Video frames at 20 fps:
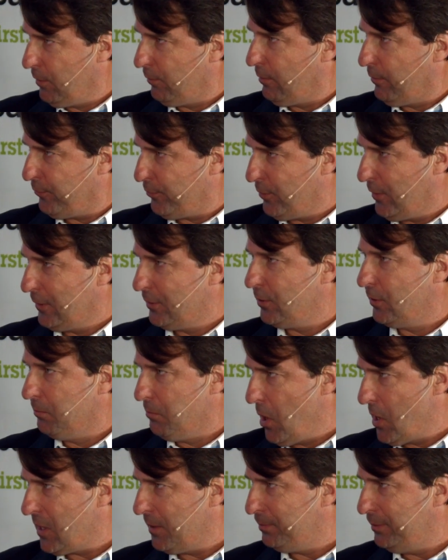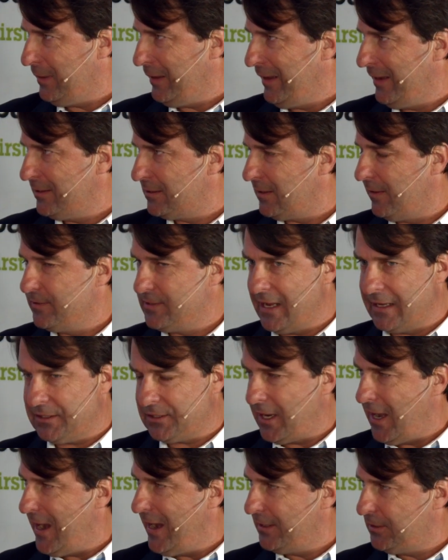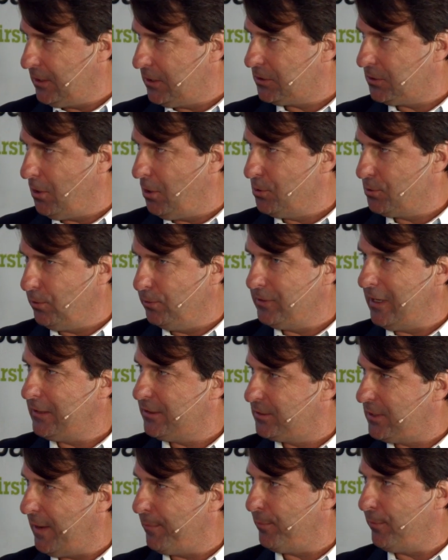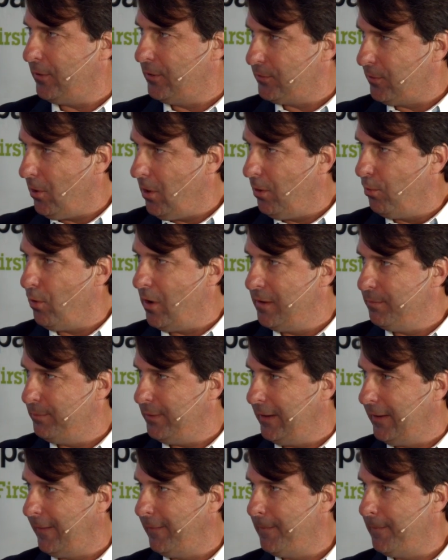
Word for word: you're referring to, the marketplace. Yes. Is that tied yeah. to social? Is that separate? Is it all one big?